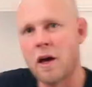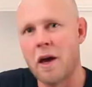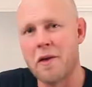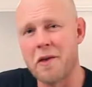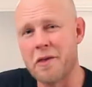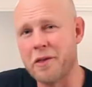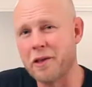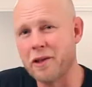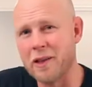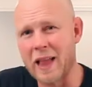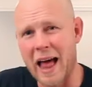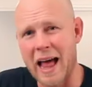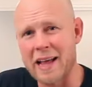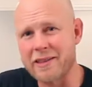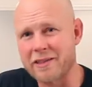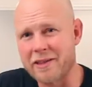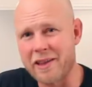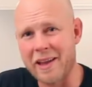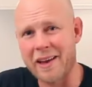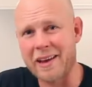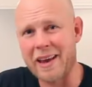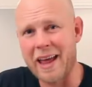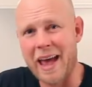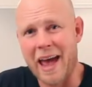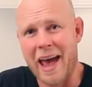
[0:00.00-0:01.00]
And the last
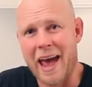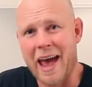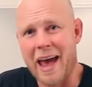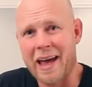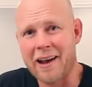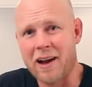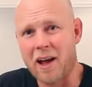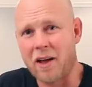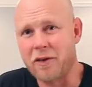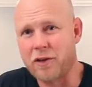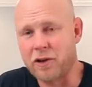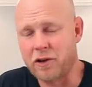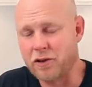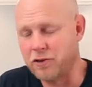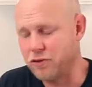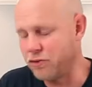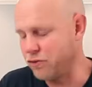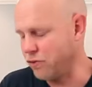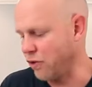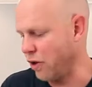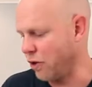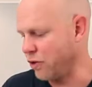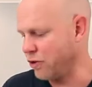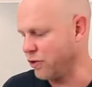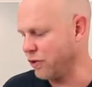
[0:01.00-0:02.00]
thing to add on the
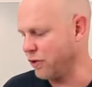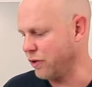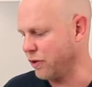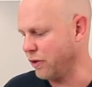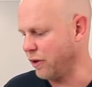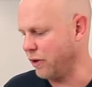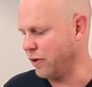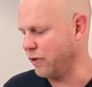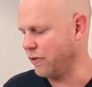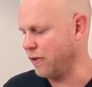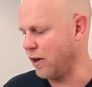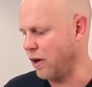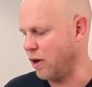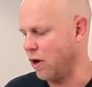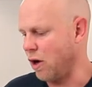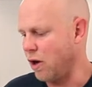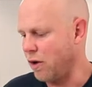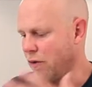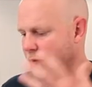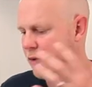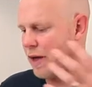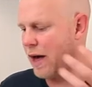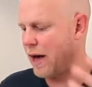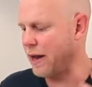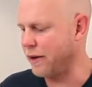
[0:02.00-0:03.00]
construction is that
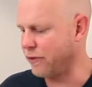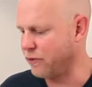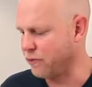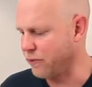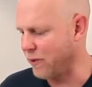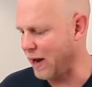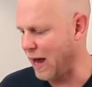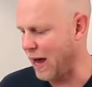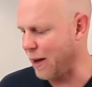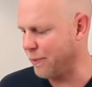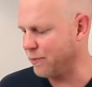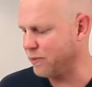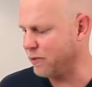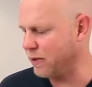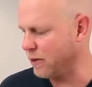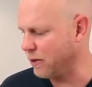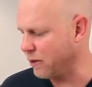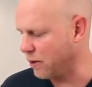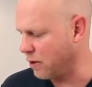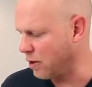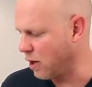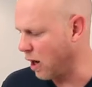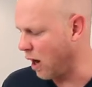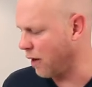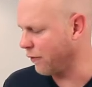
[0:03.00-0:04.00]
all of that is wrapped
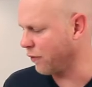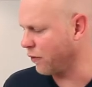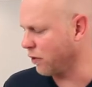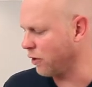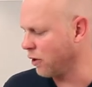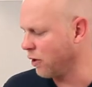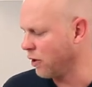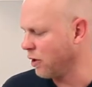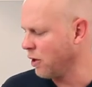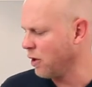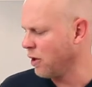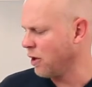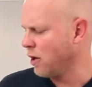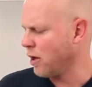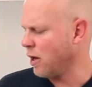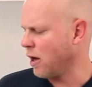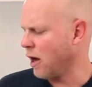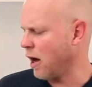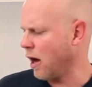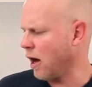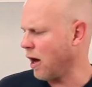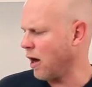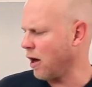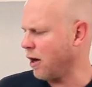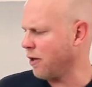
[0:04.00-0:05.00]
in a cover,
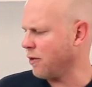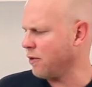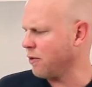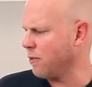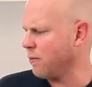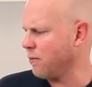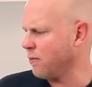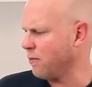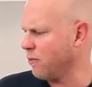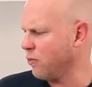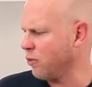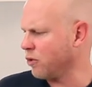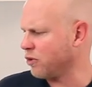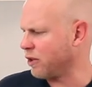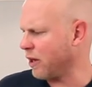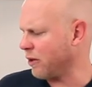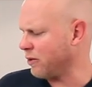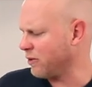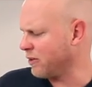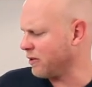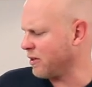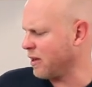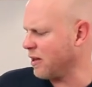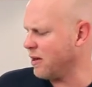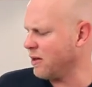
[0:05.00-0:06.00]
which I
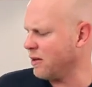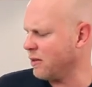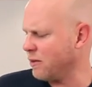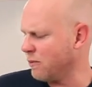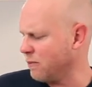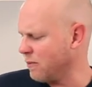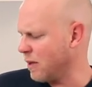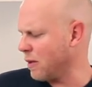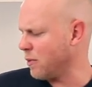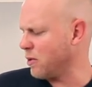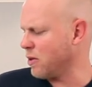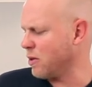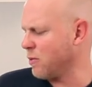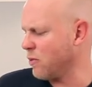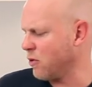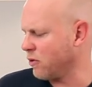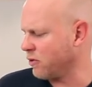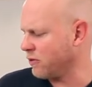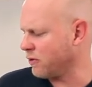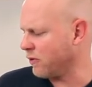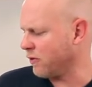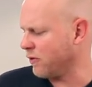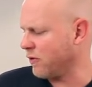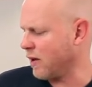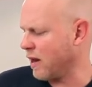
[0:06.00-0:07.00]
would say maybe the
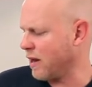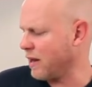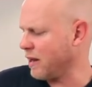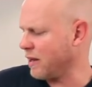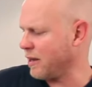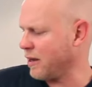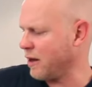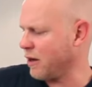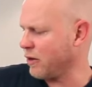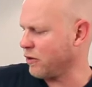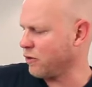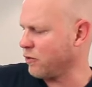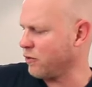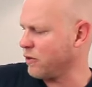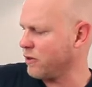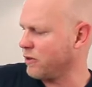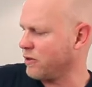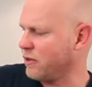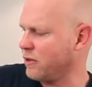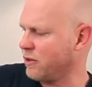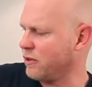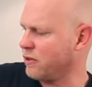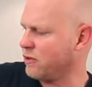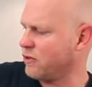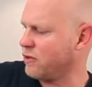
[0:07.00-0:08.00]
most defining
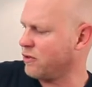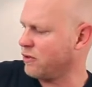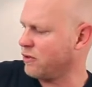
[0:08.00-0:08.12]
characteristic is